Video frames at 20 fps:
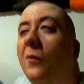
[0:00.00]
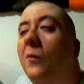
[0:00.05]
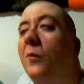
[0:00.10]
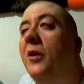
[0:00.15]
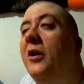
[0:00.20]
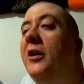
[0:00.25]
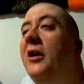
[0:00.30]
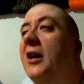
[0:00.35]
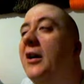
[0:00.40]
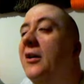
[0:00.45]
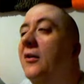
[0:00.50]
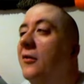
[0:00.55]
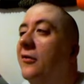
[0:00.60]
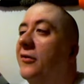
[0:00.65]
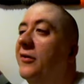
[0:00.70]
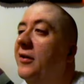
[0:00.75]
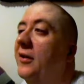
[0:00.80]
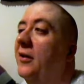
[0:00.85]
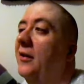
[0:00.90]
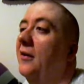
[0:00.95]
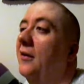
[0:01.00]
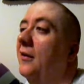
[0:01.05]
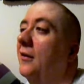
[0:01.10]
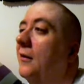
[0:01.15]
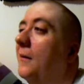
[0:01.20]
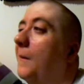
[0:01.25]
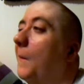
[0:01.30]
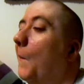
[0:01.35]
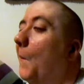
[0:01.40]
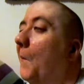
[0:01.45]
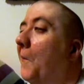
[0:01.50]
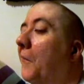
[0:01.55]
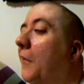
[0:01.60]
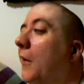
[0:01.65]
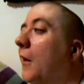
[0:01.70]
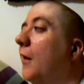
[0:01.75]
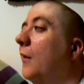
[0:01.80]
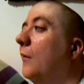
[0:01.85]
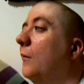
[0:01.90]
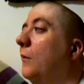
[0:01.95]
we cannot...
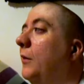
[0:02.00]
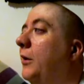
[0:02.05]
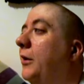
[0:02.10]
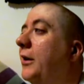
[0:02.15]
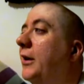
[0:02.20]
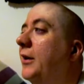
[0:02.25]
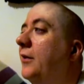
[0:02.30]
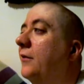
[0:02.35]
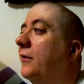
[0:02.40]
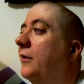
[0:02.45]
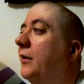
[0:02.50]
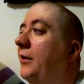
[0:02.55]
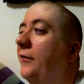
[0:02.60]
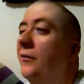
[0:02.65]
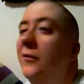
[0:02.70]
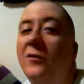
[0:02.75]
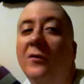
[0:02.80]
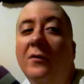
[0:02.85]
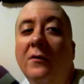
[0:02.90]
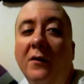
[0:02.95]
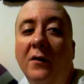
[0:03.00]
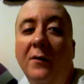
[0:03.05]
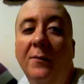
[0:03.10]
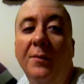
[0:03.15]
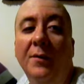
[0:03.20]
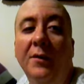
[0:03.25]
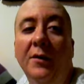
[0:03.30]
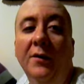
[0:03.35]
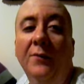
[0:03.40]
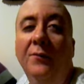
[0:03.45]
We cannot leave the door open,